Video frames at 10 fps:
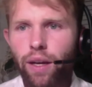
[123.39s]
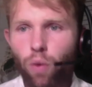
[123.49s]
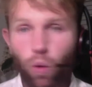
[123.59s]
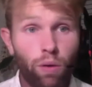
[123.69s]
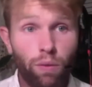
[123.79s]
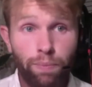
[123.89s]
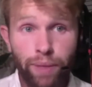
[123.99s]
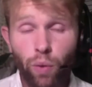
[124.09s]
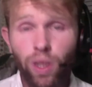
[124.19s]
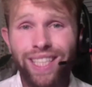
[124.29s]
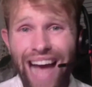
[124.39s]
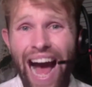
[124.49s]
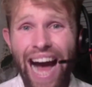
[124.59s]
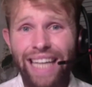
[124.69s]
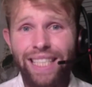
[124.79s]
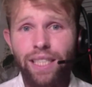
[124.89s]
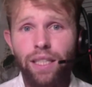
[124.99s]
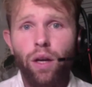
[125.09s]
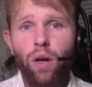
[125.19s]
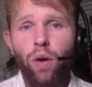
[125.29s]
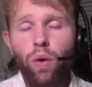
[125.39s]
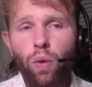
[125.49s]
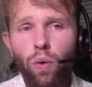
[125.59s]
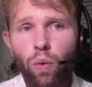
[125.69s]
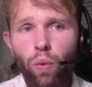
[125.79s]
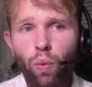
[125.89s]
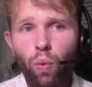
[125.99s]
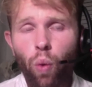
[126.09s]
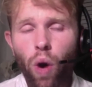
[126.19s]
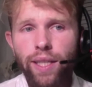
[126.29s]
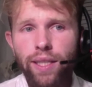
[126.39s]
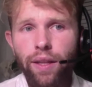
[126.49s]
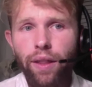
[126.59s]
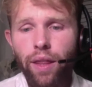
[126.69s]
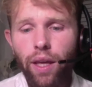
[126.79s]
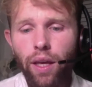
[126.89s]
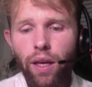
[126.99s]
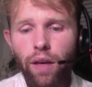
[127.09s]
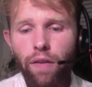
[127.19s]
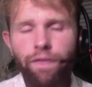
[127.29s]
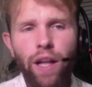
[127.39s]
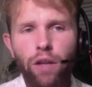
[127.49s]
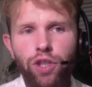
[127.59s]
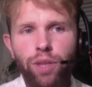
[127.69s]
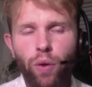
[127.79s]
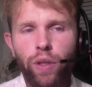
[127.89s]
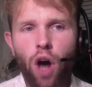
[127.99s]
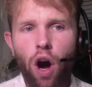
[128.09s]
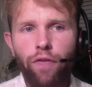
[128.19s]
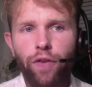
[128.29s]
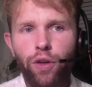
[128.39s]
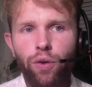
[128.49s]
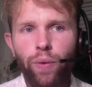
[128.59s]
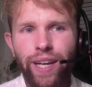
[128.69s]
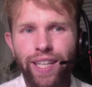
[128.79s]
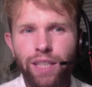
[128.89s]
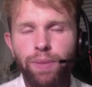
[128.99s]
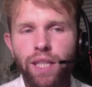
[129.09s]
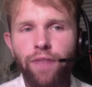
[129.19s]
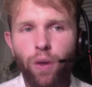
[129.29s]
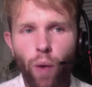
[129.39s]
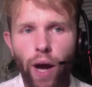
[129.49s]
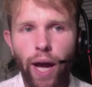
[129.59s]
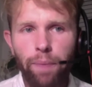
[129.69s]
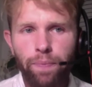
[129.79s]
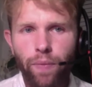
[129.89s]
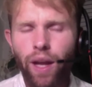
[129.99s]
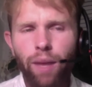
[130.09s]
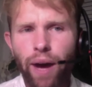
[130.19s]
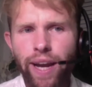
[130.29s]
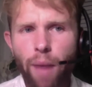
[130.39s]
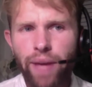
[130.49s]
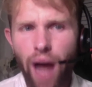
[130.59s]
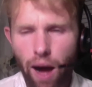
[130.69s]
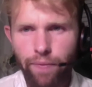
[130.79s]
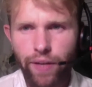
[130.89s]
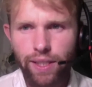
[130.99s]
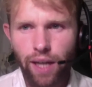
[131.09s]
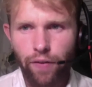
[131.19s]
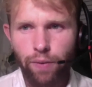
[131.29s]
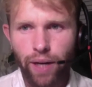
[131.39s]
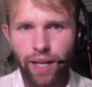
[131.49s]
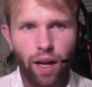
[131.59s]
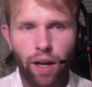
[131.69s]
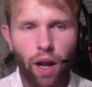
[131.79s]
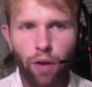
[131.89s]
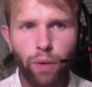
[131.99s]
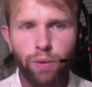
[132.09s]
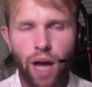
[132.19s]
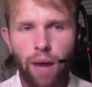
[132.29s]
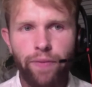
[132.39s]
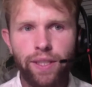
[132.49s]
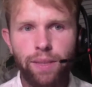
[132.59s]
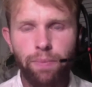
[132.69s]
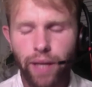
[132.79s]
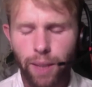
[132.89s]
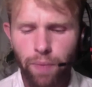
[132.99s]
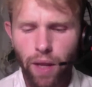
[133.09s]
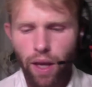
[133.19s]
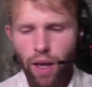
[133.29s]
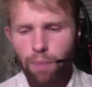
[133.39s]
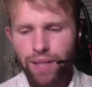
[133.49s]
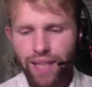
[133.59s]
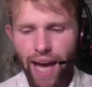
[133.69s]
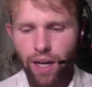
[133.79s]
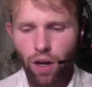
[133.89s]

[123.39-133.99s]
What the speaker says: or being willing to ask what the fellowship is going to offer you in a specific way. And it might not be obvious to everybody, and I don't think it was obvious to me, but that